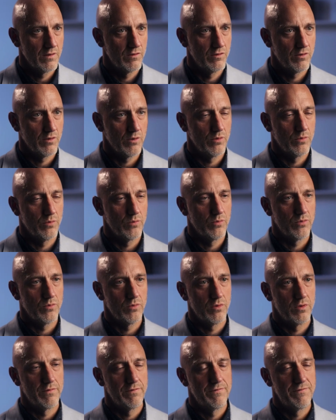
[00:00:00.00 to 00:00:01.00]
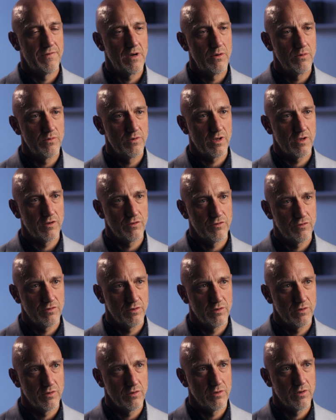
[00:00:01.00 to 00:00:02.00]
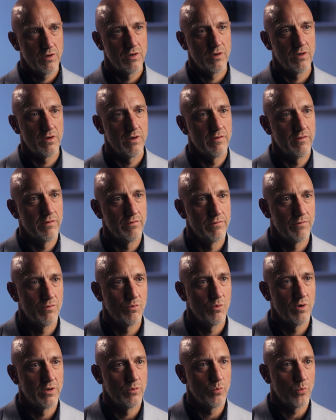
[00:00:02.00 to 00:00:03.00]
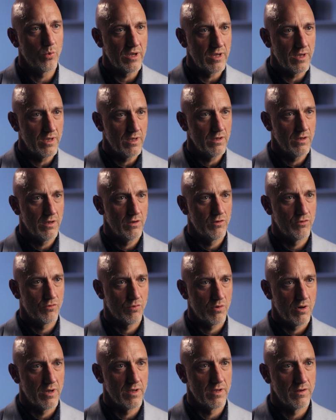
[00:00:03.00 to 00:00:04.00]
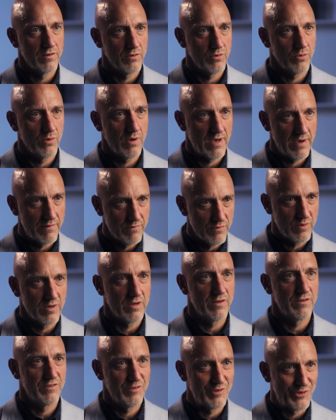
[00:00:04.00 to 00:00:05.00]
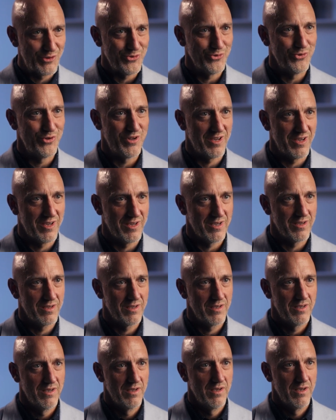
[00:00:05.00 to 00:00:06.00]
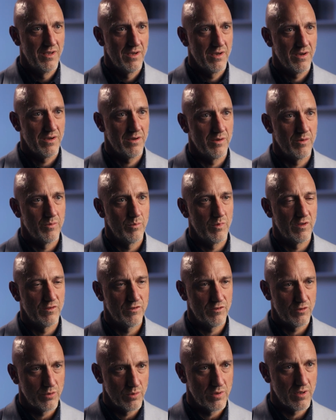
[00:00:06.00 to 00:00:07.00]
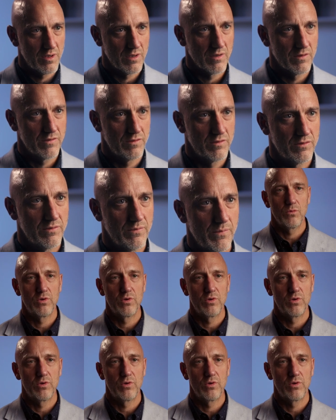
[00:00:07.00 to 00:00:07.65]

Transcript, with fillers: So the foundation of what we try and do every single day um, is two things.